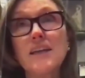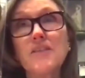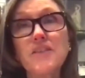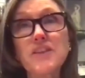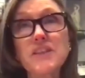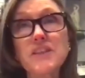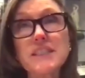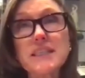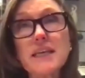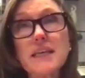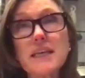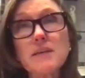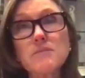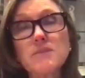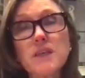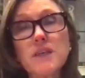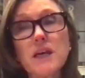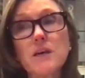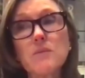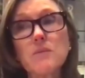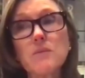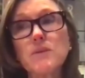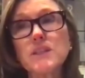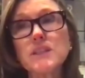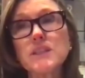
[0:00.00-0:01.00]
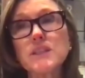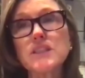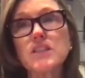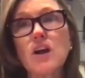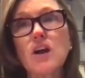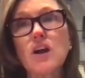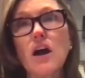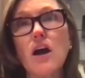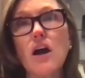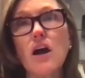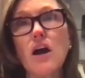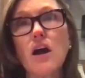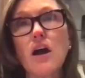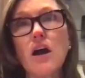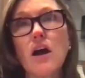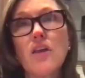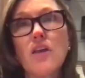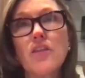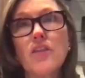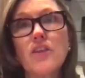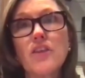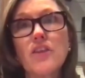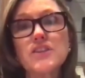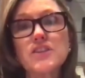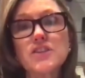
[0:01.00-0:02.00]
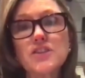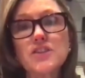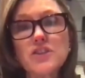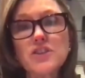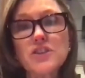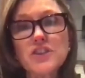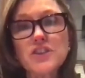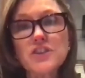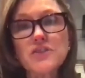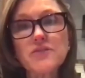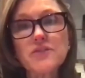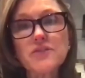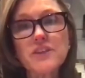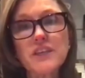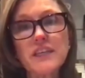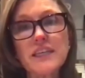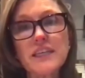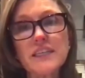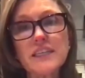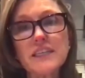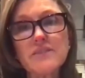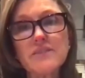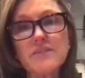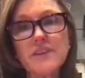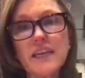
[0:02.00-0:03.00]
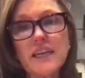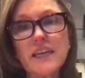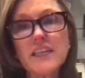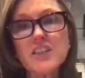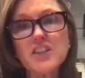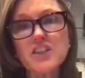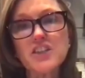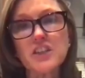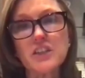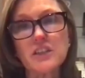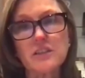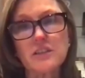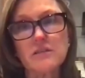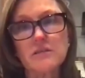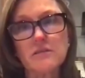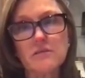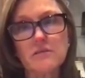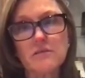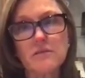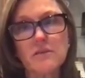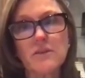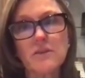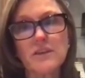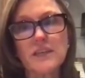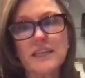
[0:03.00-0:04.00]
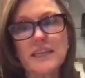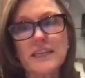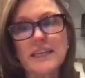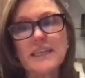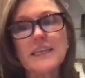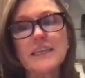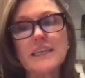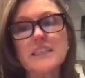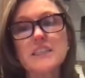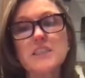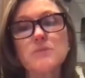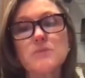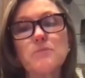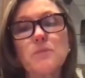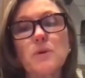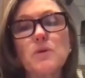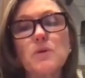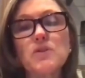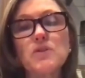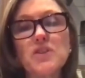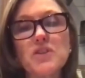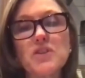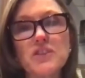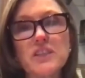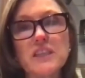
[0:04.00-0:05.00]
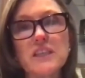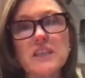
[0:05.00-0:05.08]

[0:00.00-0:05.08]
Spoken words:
the same time, we saw the search for innovation or getting exposure to